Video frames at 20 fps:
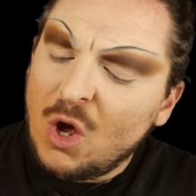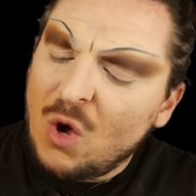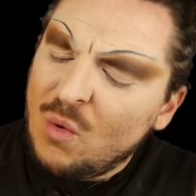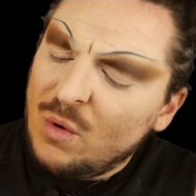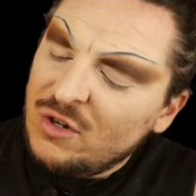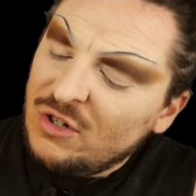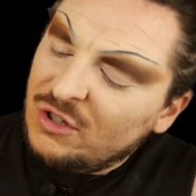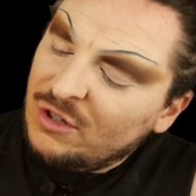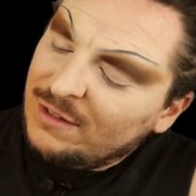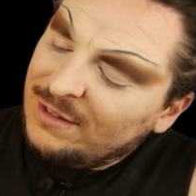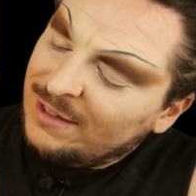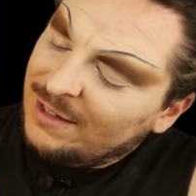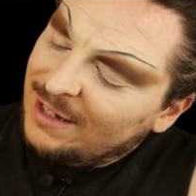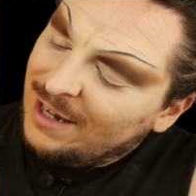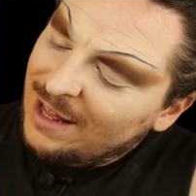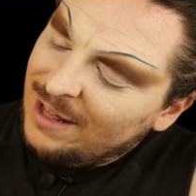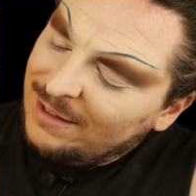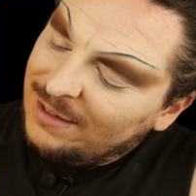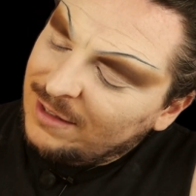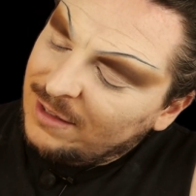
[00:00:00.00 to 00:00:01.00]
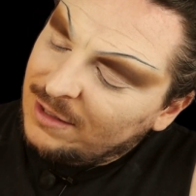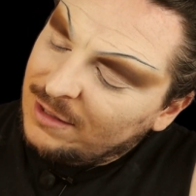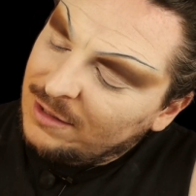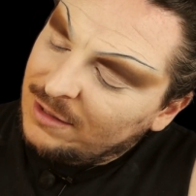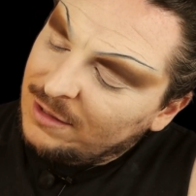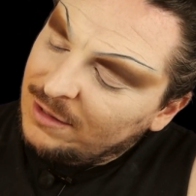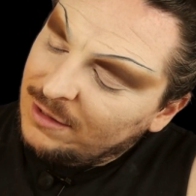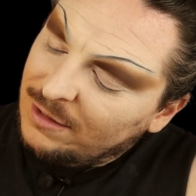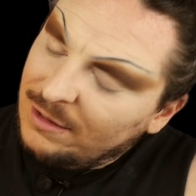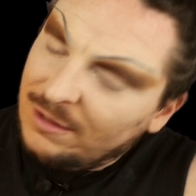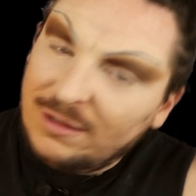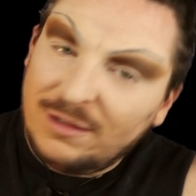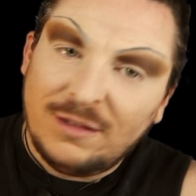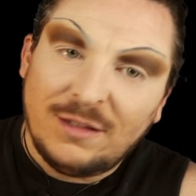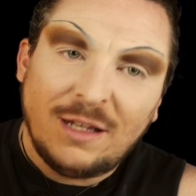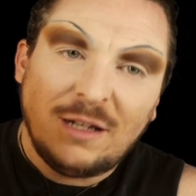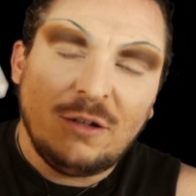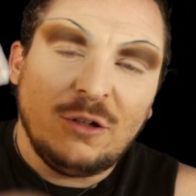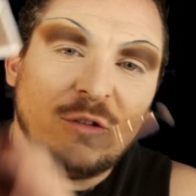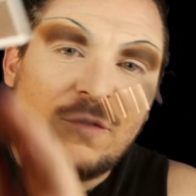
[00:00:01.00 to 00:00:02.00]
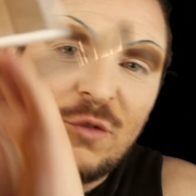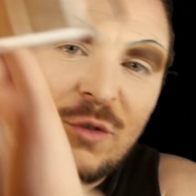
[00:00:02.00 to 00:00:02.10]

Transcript: which looks like it has like a, I don't know if